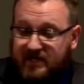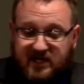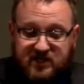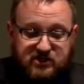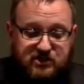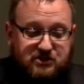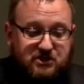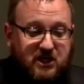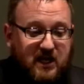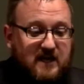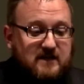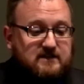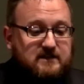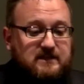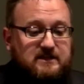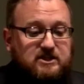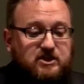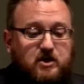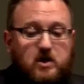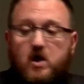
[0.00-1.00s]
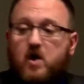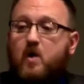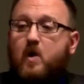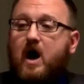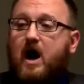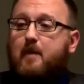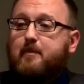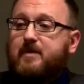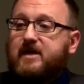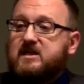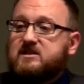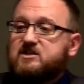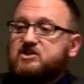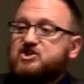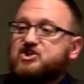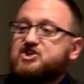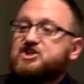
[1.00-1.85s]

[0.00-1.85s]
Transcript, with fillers: because Jesus grew up in the